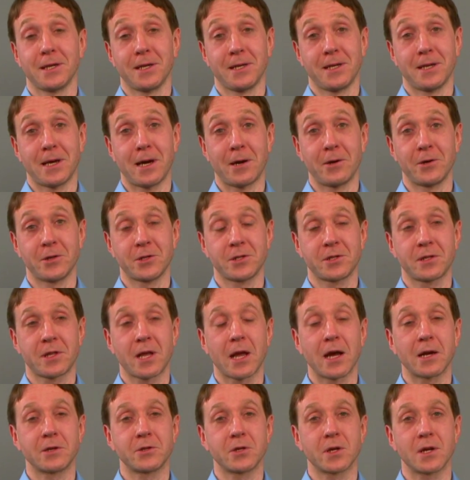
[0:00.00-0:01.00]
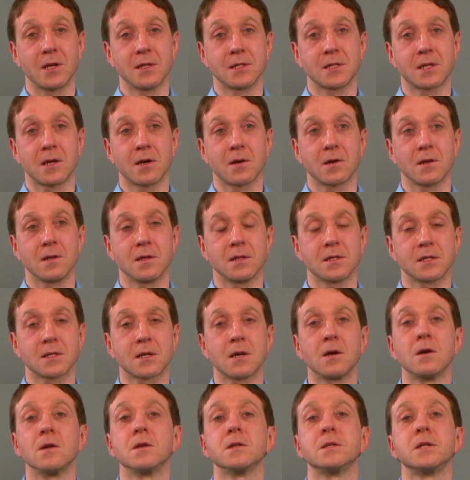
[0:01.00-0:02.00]
in Irish theatrical circles
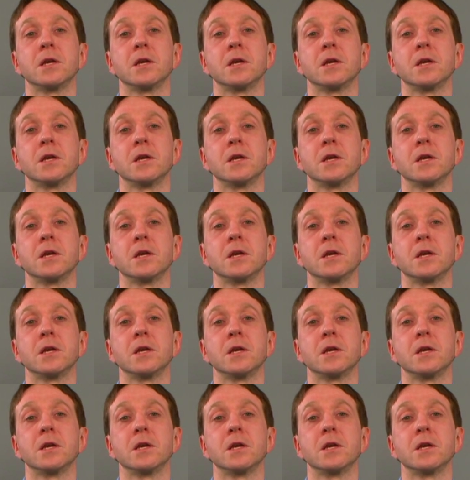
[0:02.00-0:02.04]
called